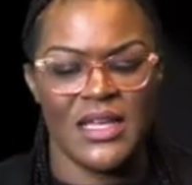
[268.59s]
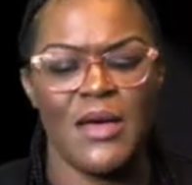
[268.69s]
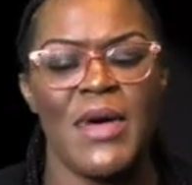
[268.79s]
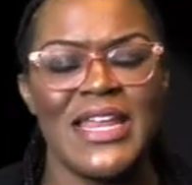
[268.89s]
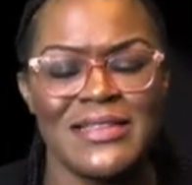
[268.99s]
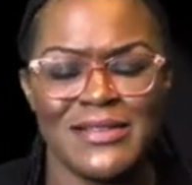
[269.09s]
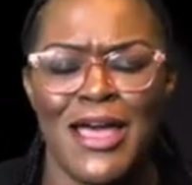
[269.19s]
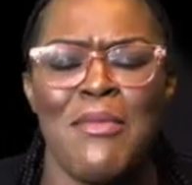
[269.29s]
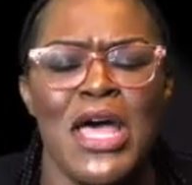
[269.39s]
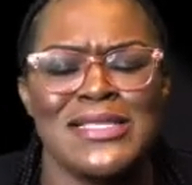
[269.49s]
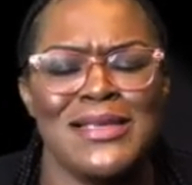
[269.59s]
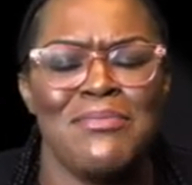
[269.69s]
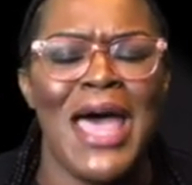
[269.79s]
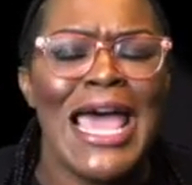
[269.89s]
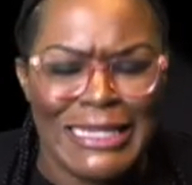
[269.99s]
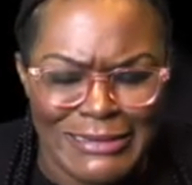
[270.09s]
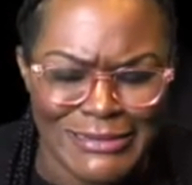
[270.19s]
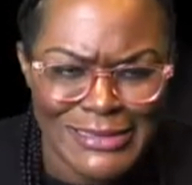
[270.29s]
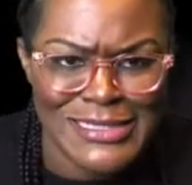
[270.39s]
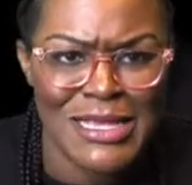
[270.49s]
Come on, come on, somebody.
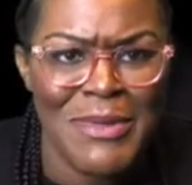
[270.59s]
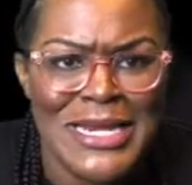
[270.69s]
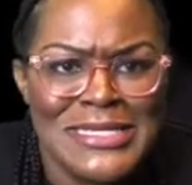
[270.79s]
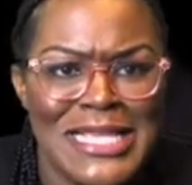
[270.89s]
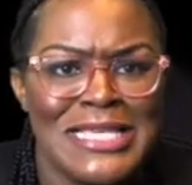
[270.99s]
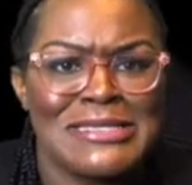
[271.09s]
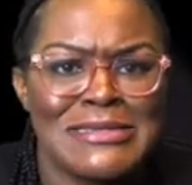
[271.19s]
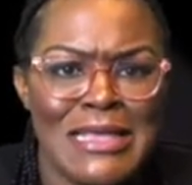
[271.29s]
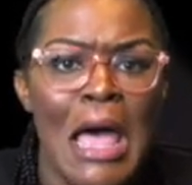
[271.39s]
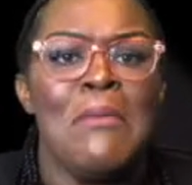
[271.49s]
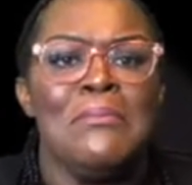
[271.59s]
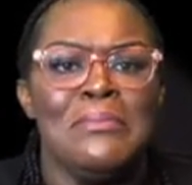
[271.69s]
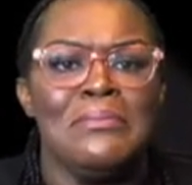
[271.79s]
Somebody say sum.